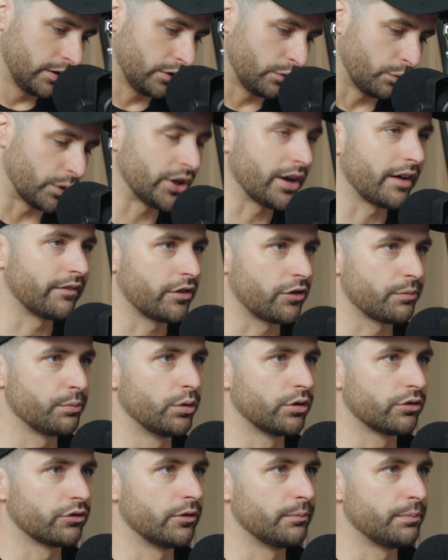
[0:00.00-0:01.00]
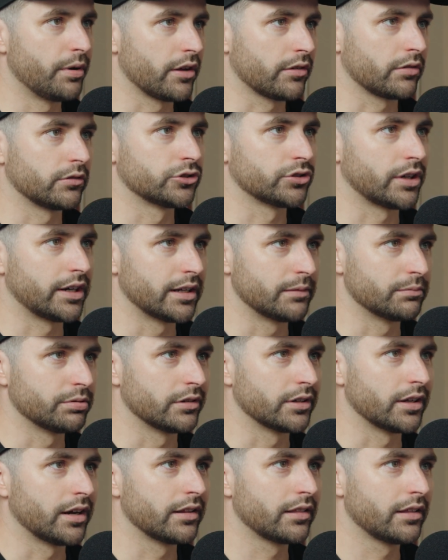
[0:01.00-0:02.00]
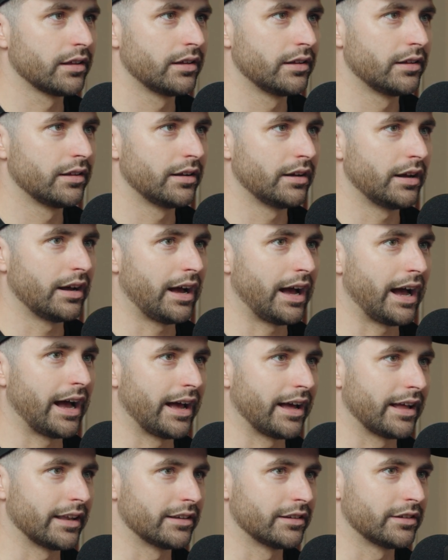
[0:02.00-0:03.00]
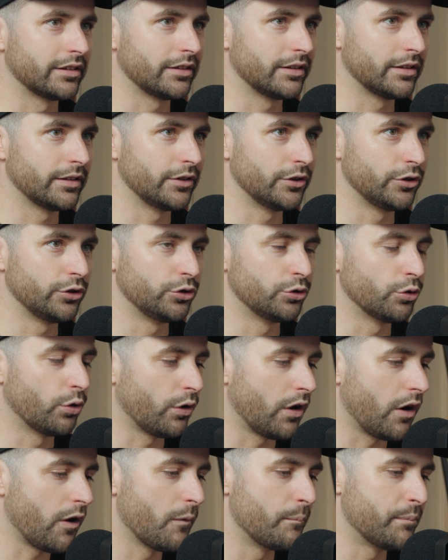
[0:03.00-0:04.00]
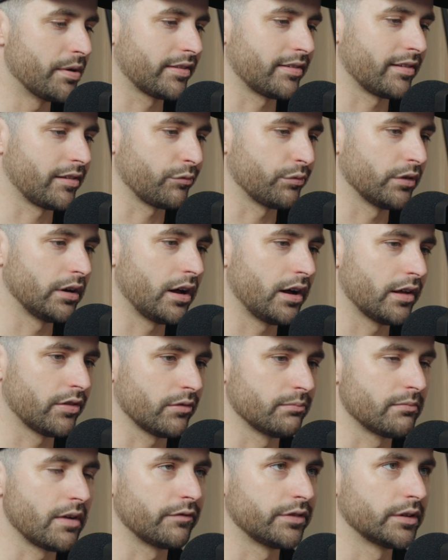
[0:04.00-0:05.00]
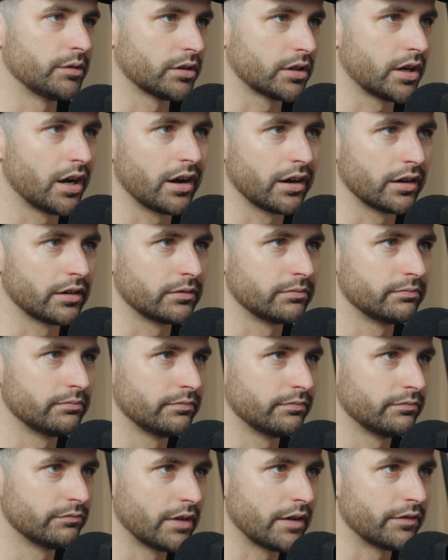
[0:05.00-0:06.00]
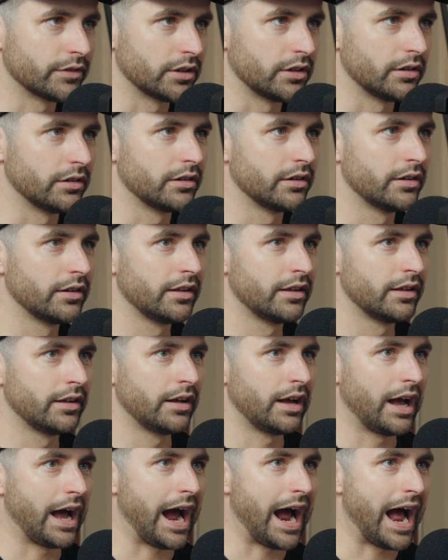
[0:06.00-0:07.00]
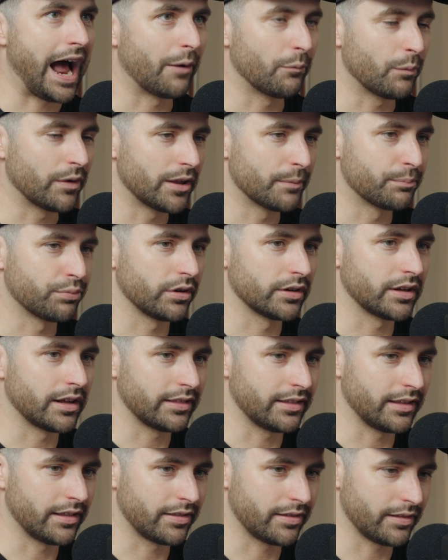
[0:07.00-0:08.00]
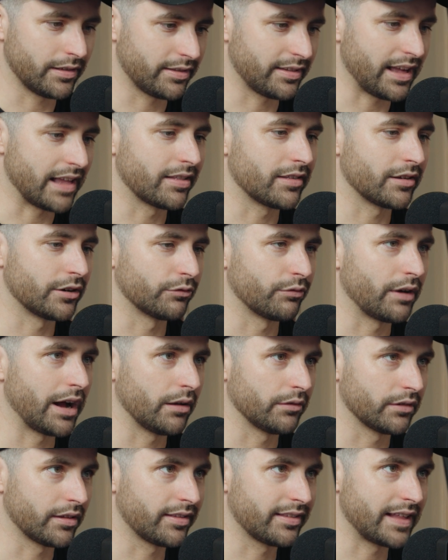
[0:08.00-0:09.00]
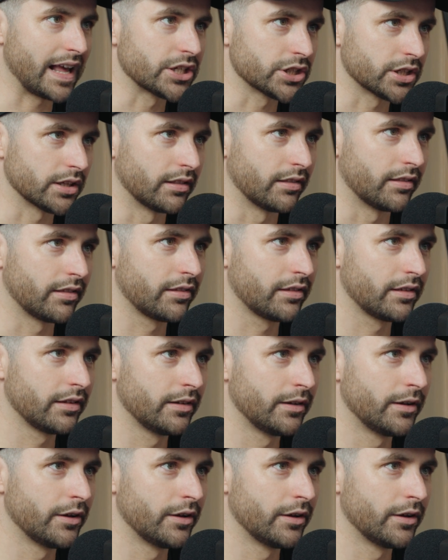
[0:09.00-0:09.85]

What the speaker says: when you have a small group personal training product and your whole business relies on monthly recurring revenue, and when the product is centered around sessions,